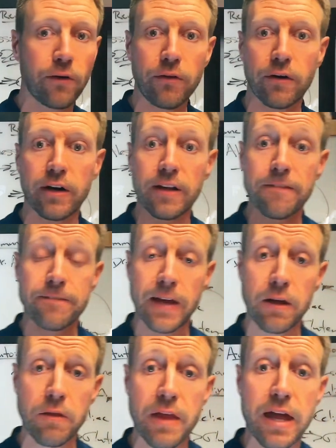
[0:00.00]
further, and he
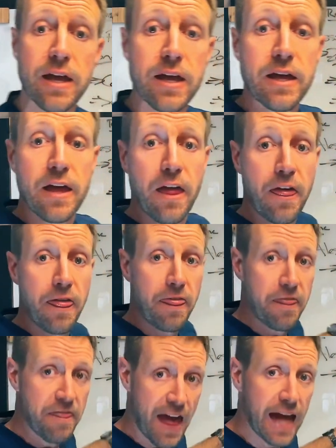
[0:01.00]
found that
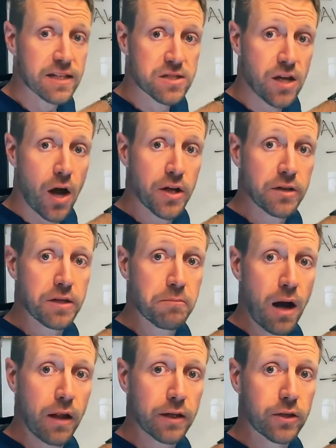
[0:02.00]
that zonulin
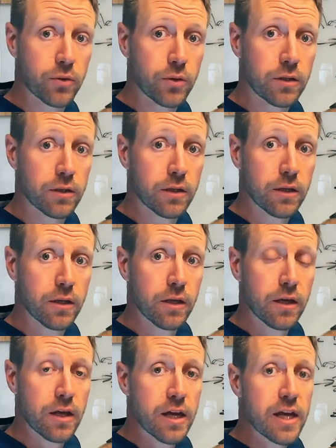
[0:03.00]
molecule
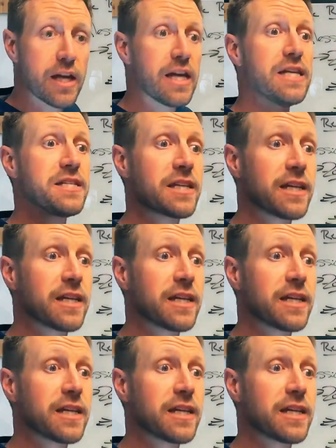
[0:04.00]
is